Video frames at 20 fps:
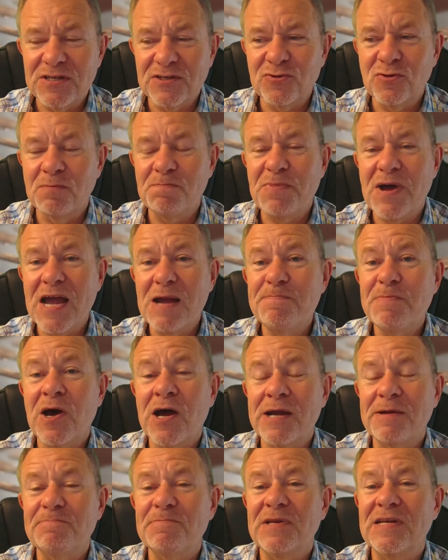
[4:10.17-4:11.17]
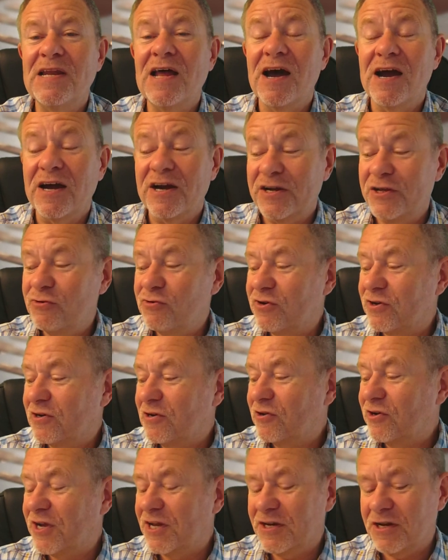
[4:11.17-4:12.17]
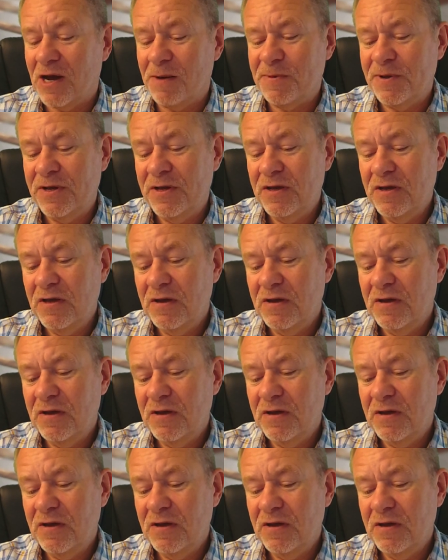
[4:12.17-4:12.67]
It's called bagpipe lung. You can look it up.